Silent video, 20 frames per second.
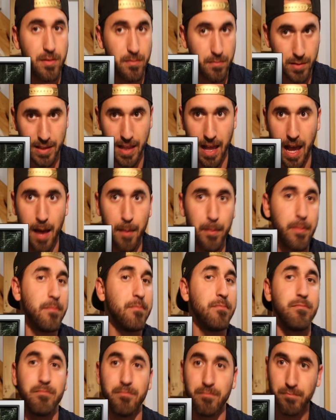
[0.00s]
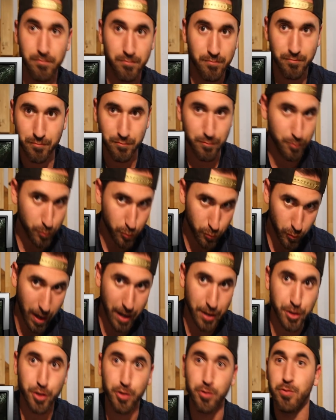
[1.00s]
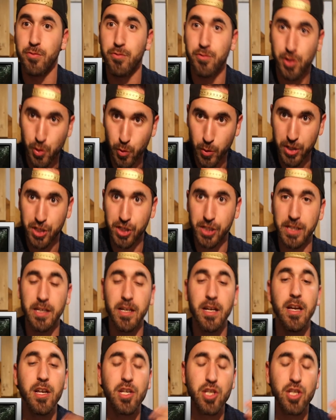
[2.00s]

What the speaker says: stab, Raichu, squishy.